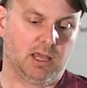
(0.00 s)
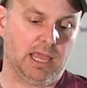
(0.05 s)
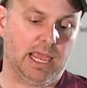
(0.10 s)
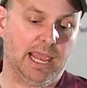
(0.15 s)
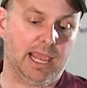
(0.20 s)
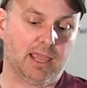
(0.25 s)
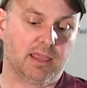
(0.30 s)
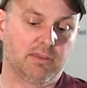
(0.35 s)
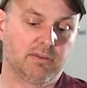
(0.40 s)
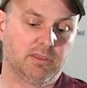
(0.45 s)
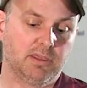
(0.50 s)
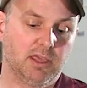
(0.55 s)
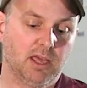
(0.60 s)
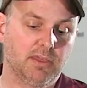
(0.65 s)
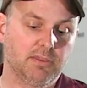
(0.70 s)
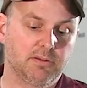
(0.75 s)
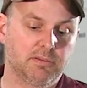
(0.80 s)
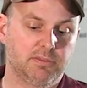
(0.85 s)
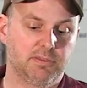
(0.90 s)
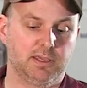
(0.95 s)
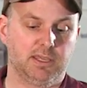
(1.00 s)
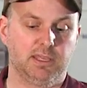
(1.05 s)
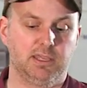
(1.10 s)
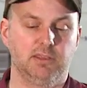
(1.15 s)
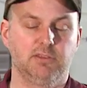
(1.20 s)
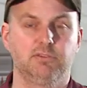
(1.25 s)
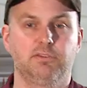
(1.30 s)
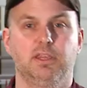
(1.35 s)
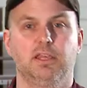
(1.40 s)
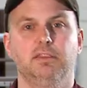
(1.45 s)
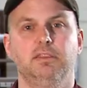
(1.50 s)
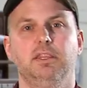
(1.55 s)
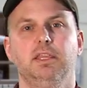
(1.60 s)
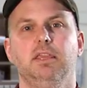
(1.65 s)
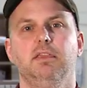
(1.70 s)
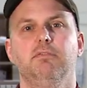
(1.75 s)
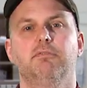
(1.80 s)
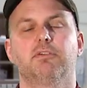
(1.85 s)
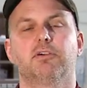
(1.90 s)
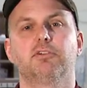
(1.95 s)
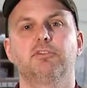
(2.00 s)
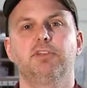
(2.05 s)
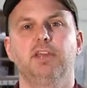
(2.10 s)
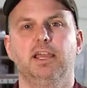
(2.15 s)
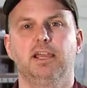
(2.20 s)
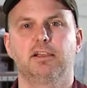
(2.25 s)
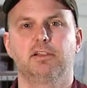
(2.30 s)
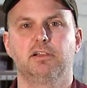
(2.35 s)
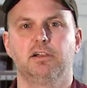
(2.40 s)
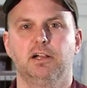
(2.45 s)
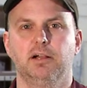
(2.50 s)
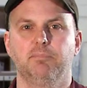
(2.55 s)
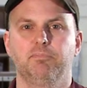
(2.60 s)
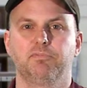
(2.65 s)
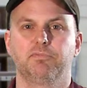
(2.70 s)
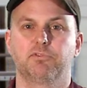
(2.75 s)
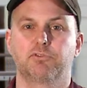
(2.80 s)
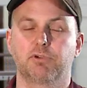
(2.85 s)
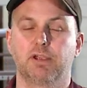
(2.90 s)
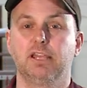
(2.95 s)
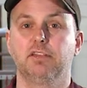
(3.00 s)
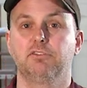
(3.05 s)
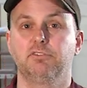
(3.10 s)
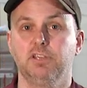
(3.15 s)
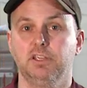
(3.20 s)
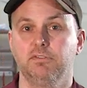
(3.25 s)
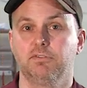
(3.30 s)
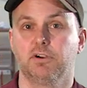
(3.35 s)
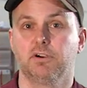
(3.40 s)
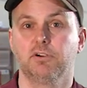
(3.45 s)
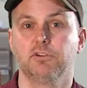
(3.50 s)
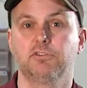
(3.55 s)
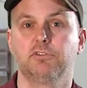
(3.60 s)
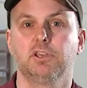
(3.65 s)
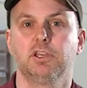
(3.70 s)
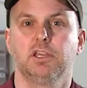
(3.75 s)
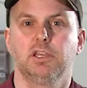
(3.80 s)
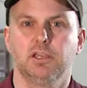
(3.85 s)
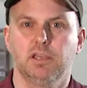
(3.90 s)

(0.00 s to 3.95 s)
And the other thing is that the Vertec transceivers